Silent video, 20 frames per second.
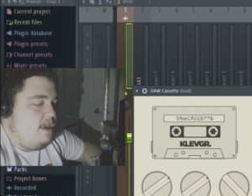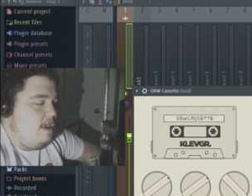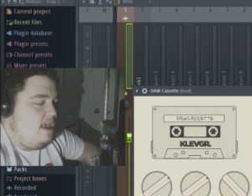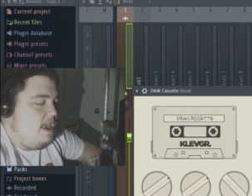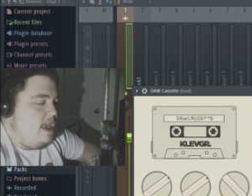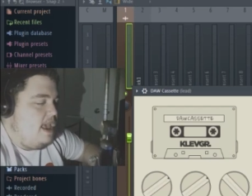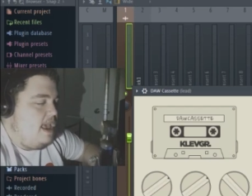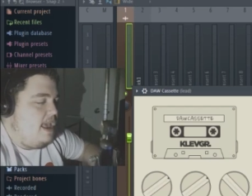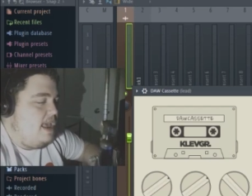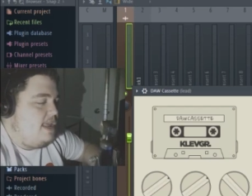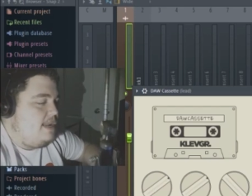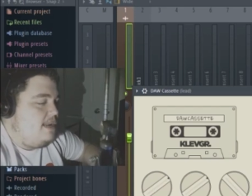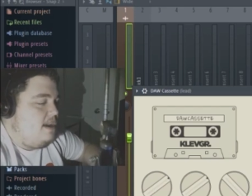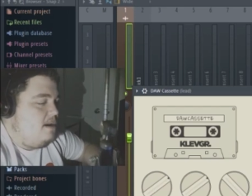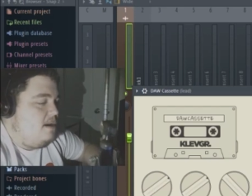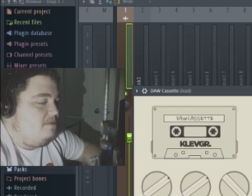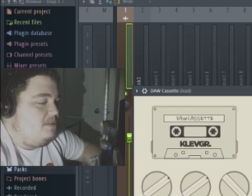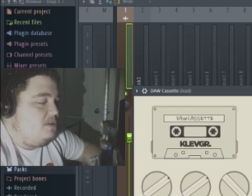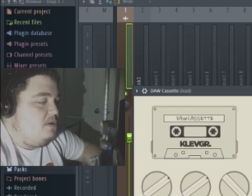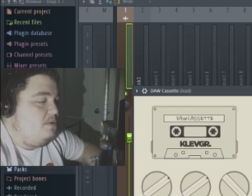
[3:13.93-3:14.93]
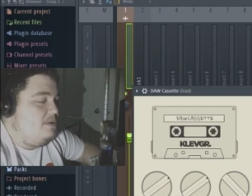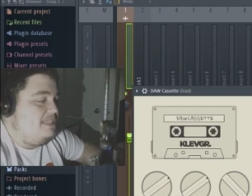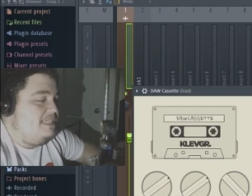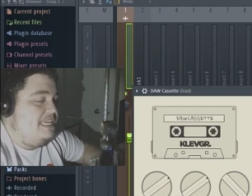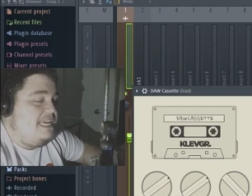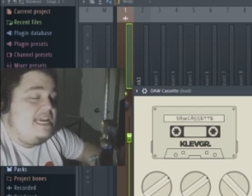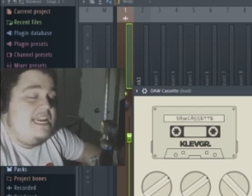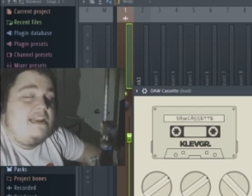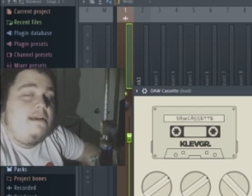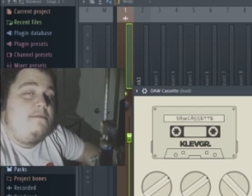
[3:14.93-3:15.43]
And so what
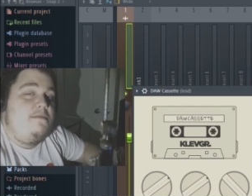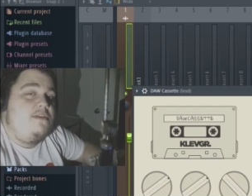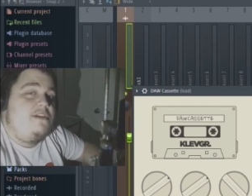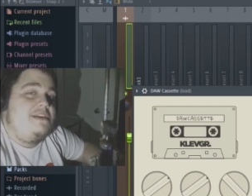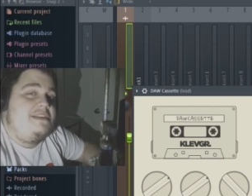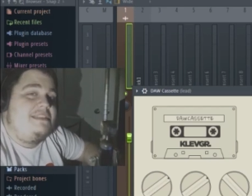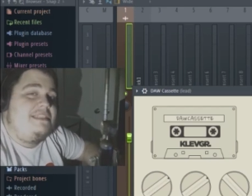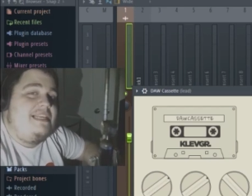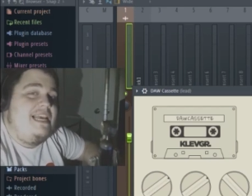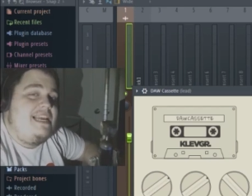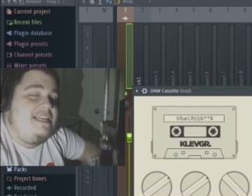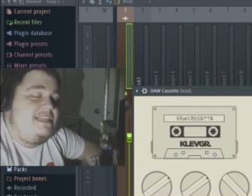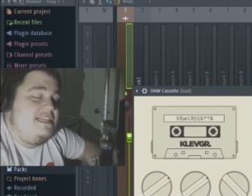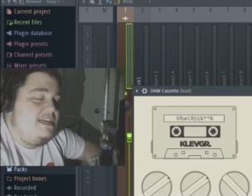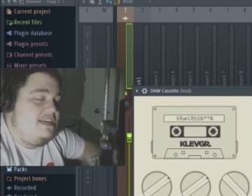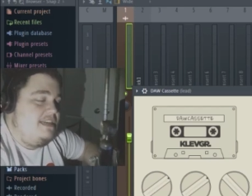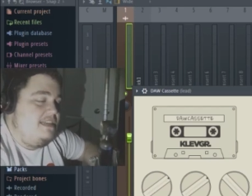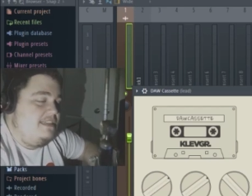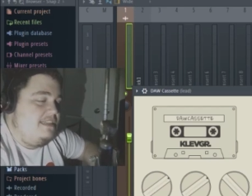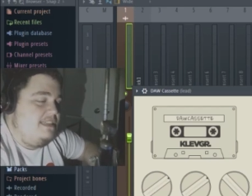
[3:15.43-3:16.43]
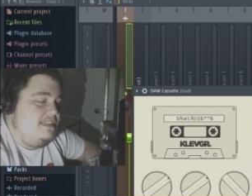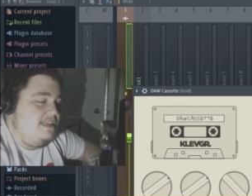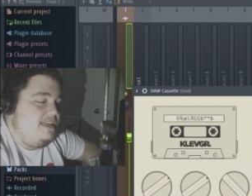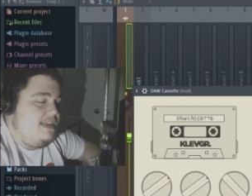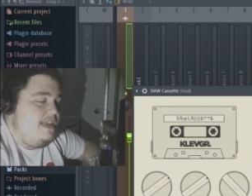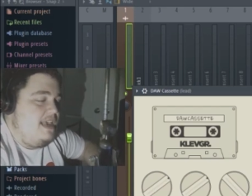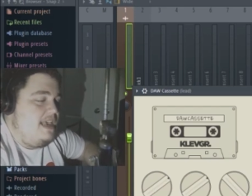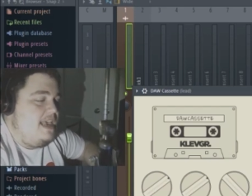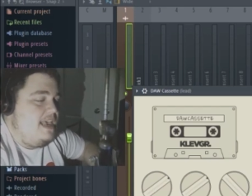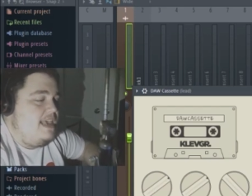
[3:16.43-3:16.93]
DAW Cassette does
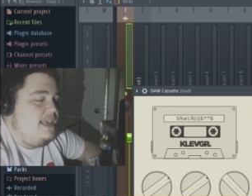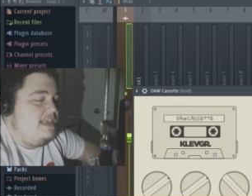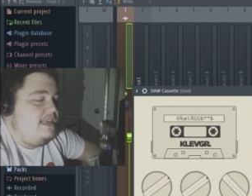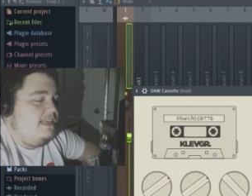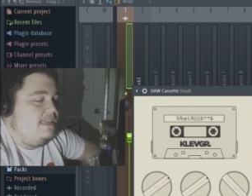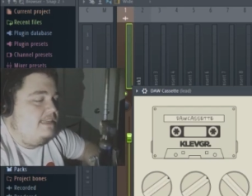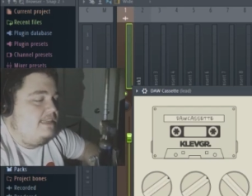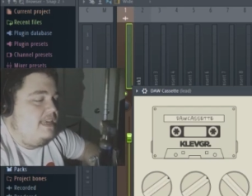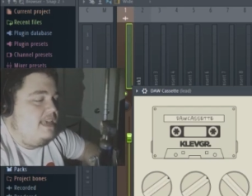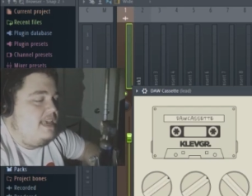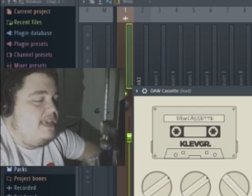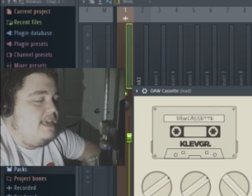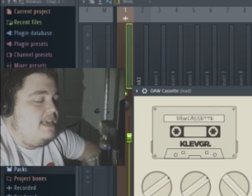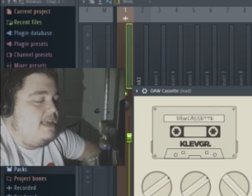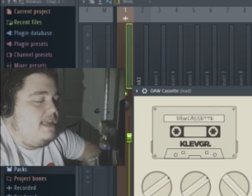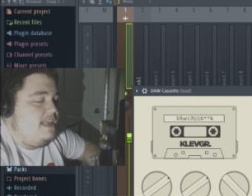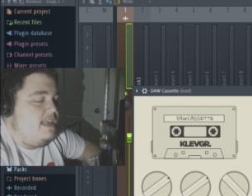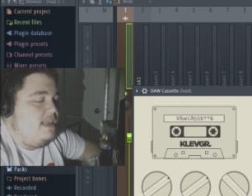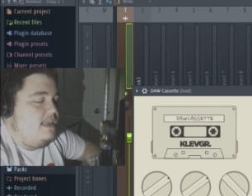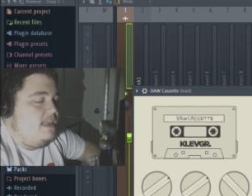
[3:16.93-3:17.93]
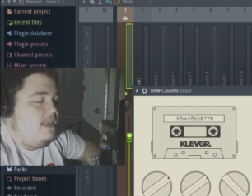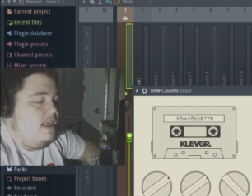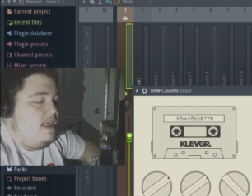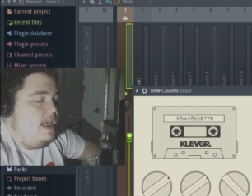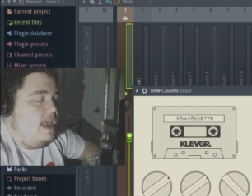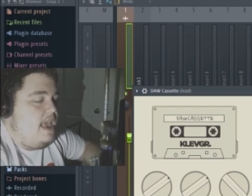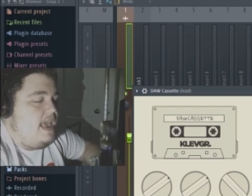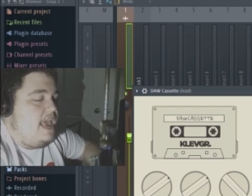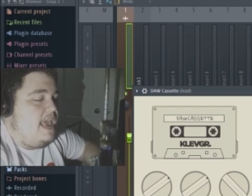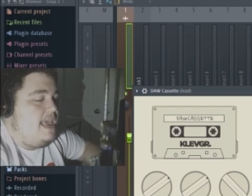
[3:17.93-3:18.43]
is it
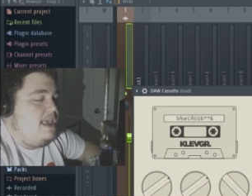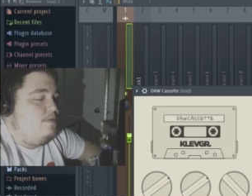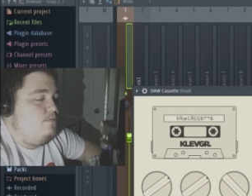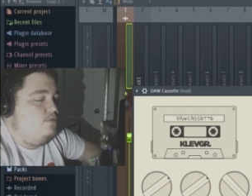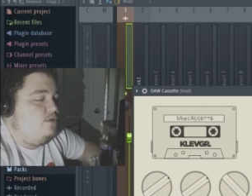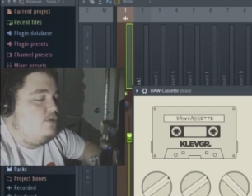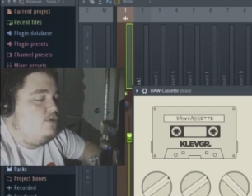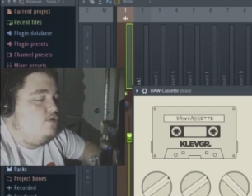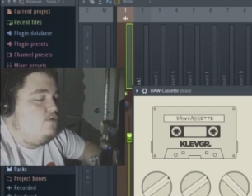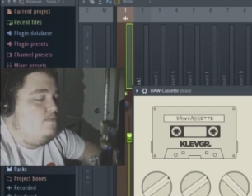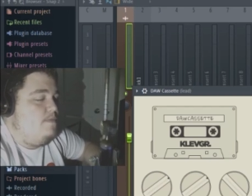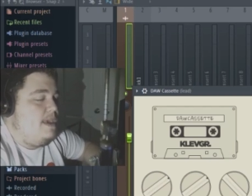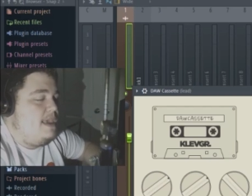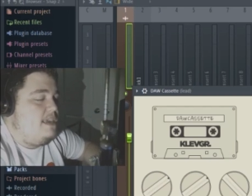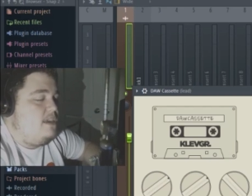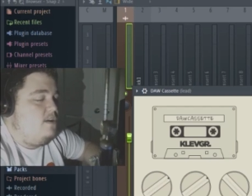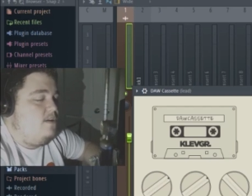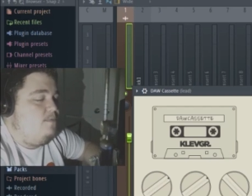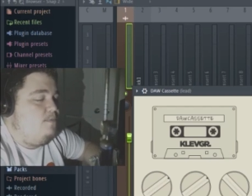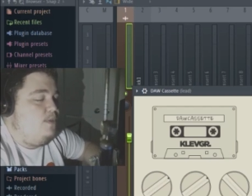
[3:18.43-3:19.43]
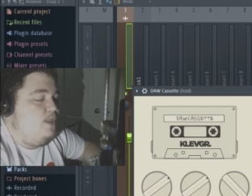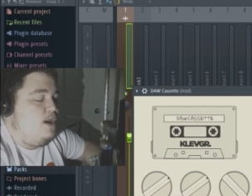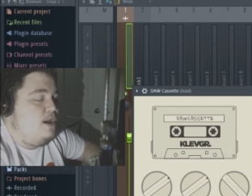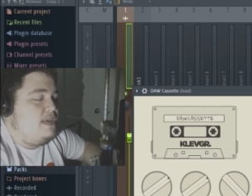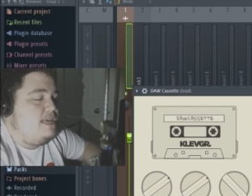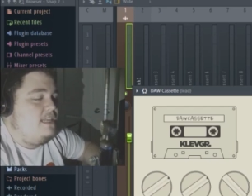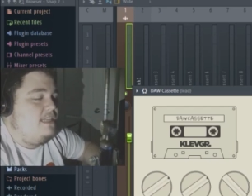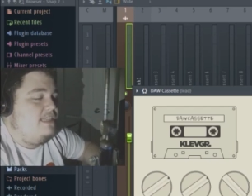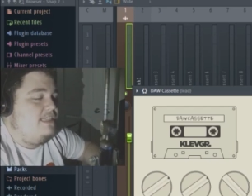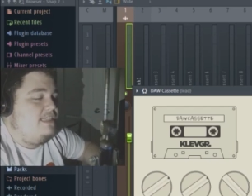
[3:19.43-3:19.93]
aims to make your
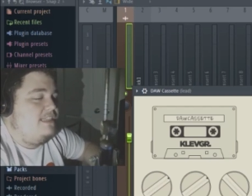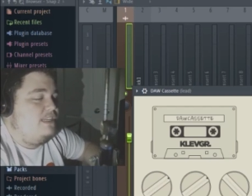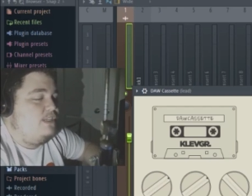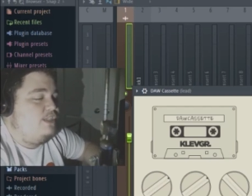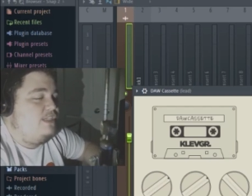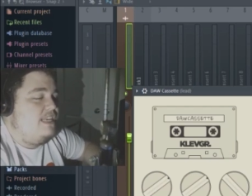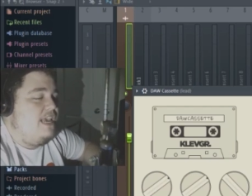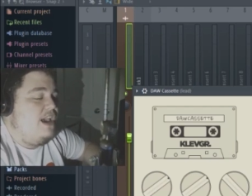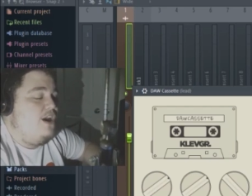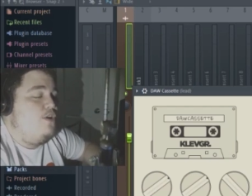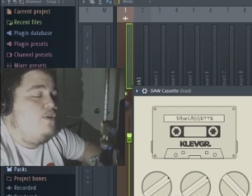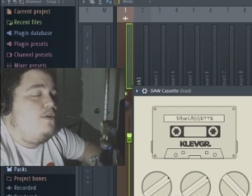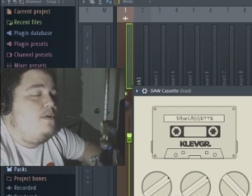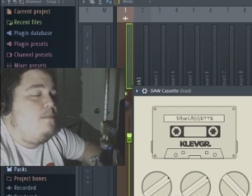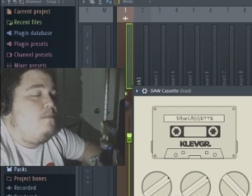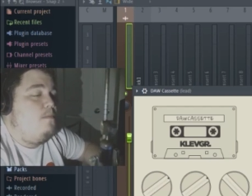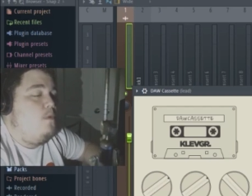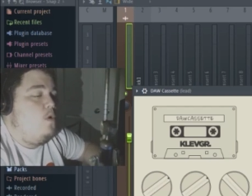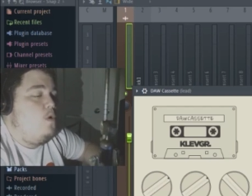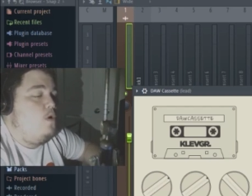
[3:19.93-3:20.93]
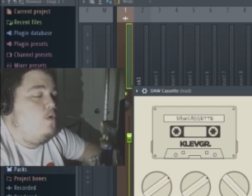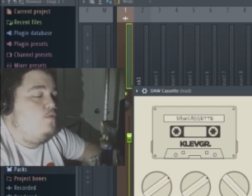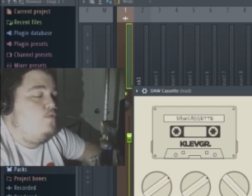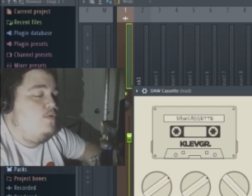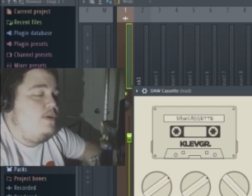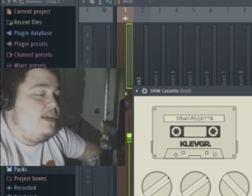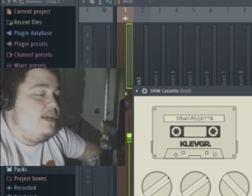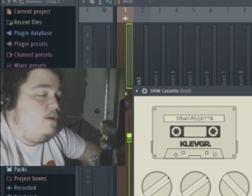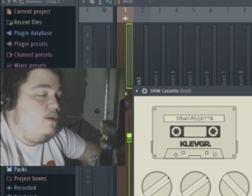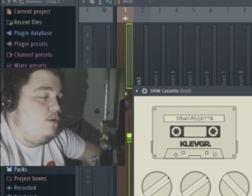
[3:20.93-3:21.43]
plugins sound more
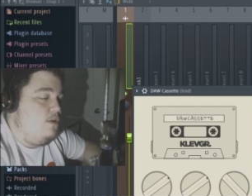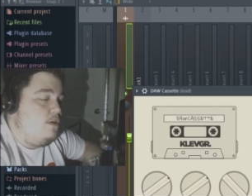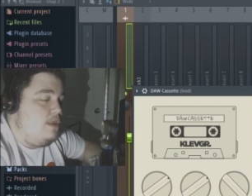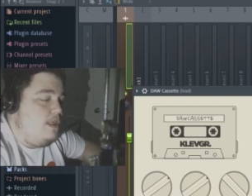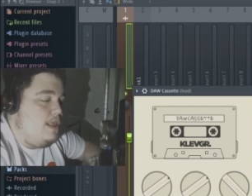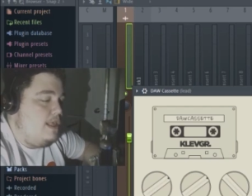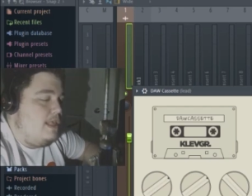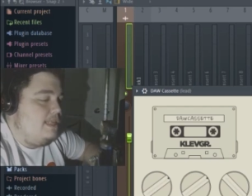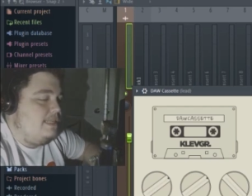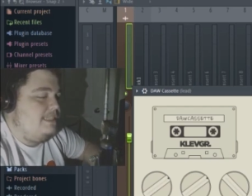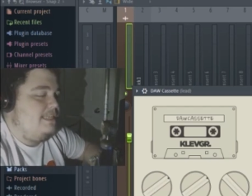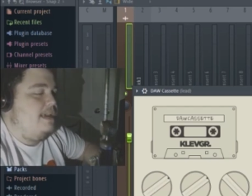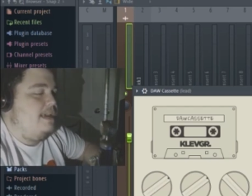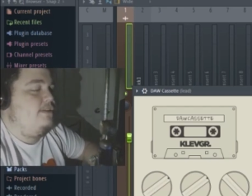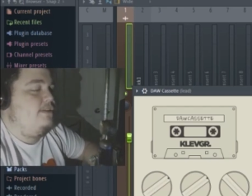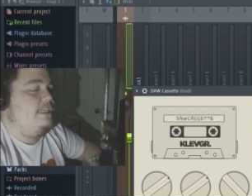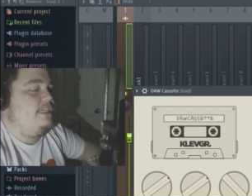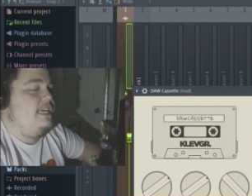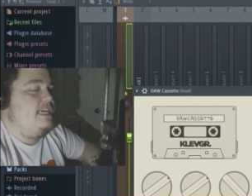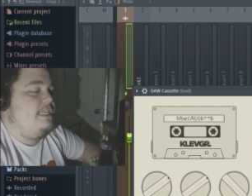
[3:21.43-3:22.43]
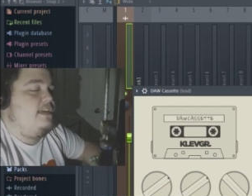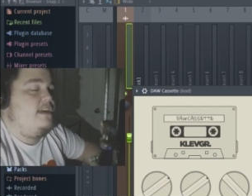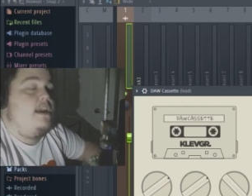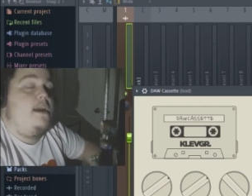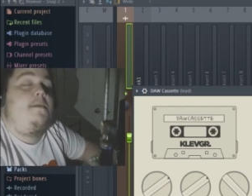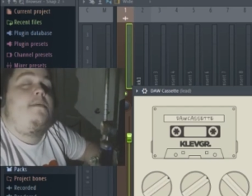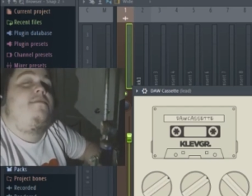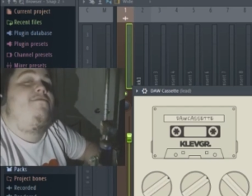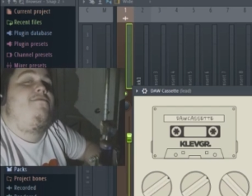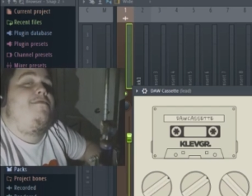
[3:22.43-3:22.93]
real. Sounds like they're
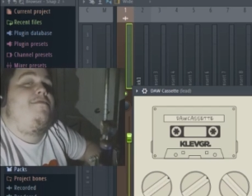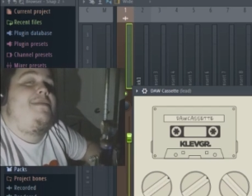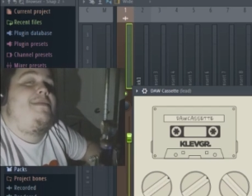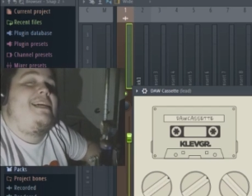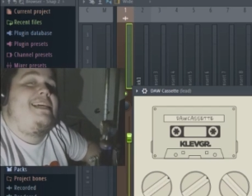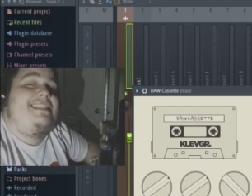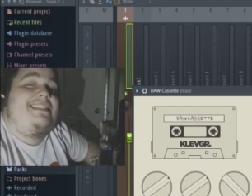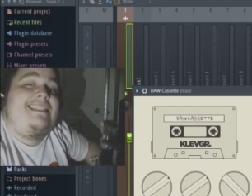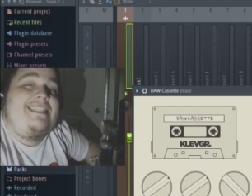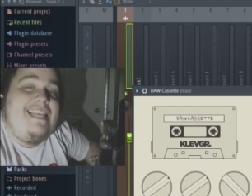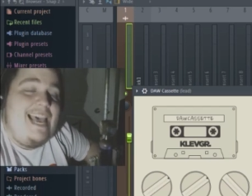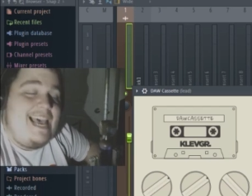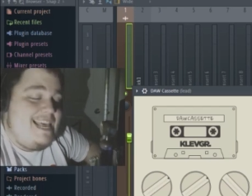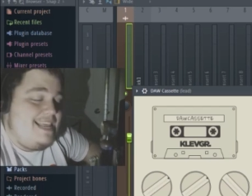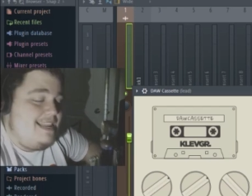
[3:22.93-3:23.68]
coming from a cassette.